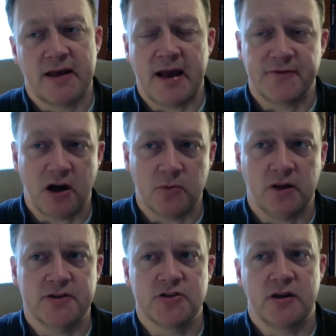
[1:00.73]
I've taught
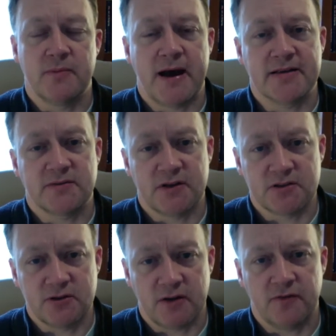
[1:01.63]
religion in the past. I've also
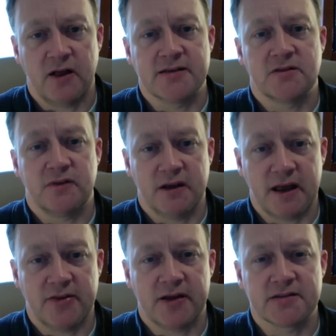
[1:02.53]
taught philosophy and
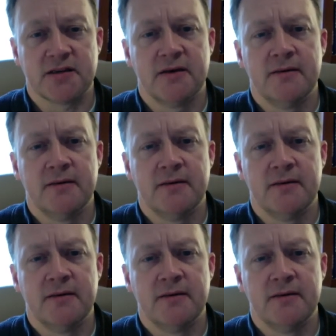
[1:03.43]
ethics.